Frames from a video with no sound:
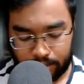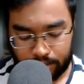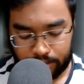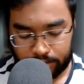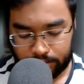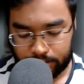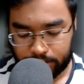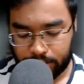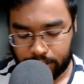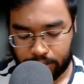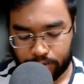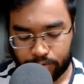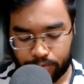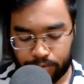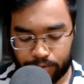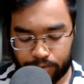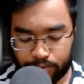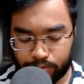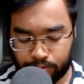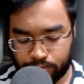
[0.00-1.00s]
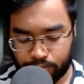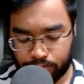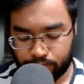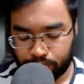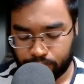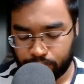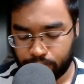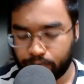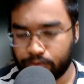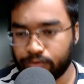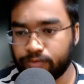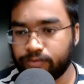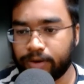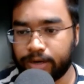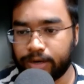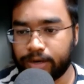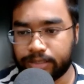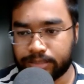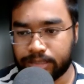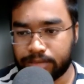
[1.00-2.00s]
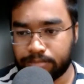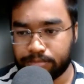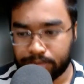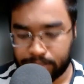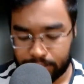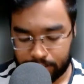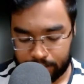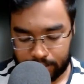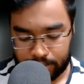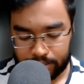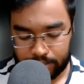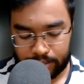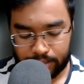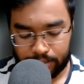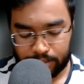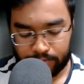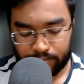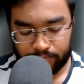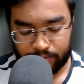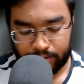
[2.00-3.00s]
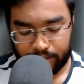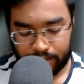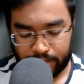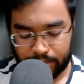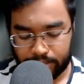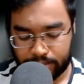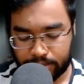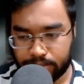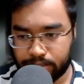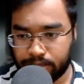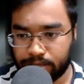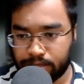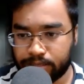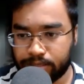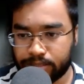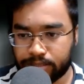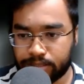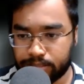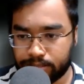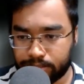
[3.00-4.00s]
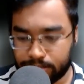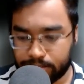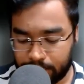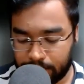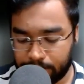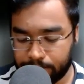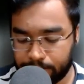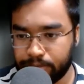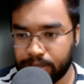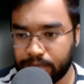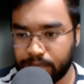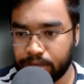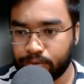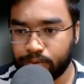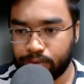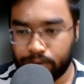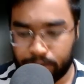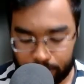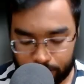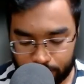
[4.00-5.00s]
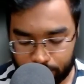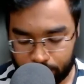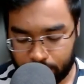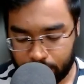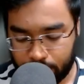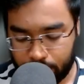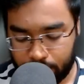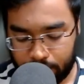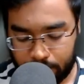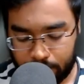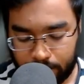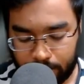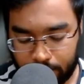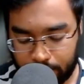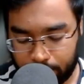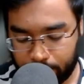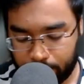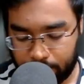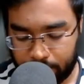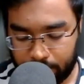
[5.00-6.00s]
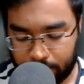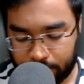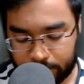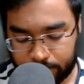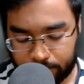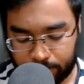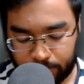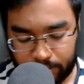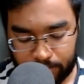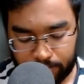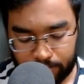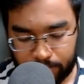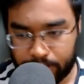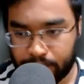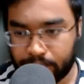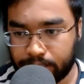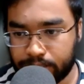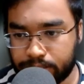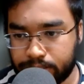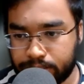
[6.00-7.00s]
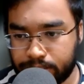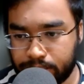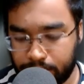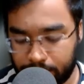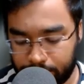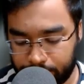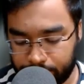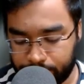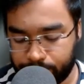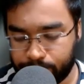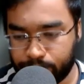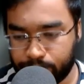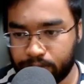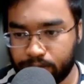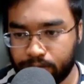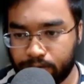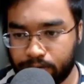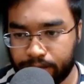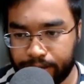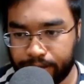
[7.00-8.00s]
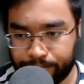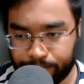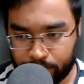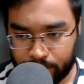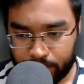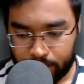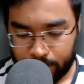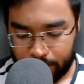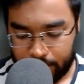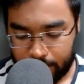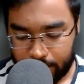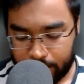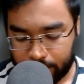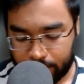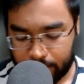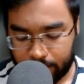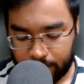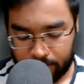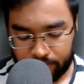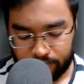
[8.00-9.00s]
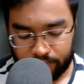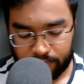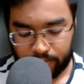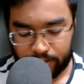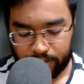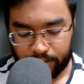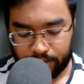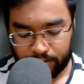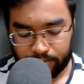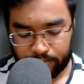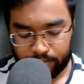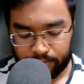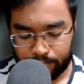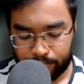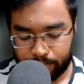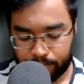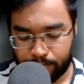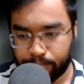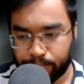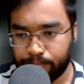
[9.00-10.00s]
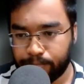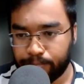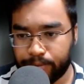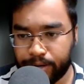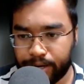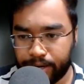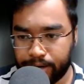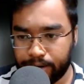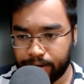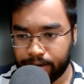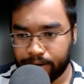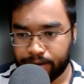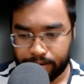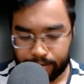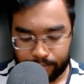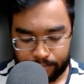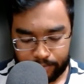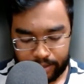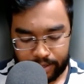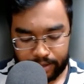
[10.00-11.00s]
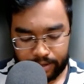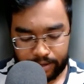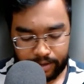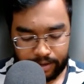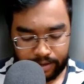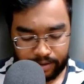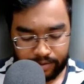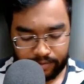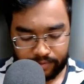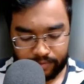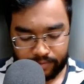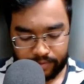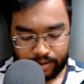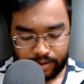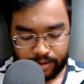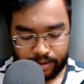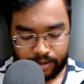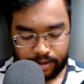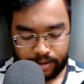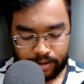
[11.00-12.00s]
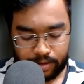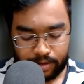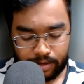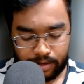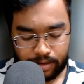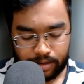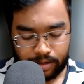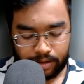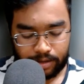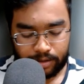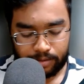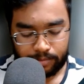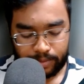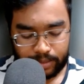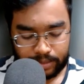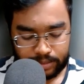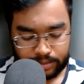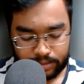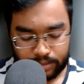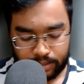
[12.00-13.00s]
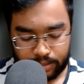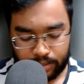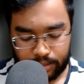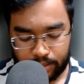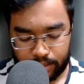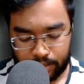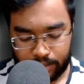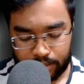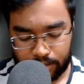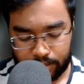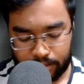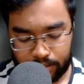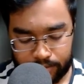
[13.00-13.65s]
c equal to 4, for example. And then if I write it is a sum equal to a plus b plus c. Okay. And then if I printf percentage